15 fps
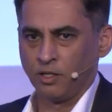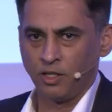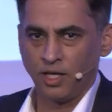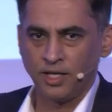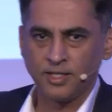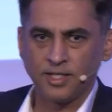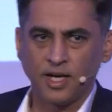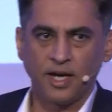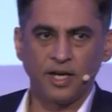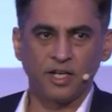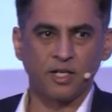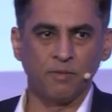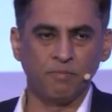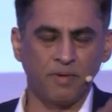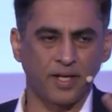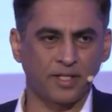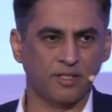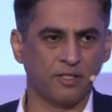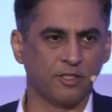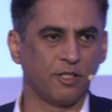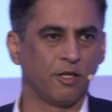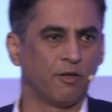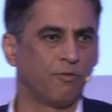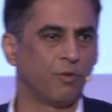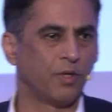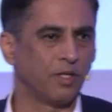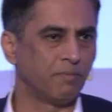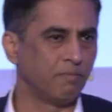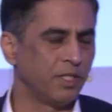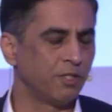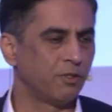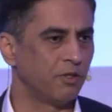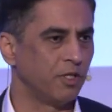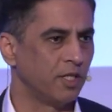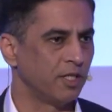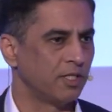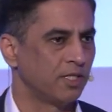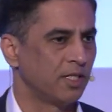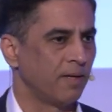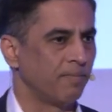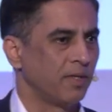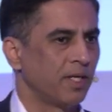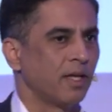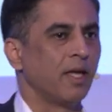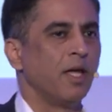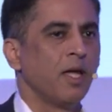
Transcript: The entire complexity of what it means to learn something.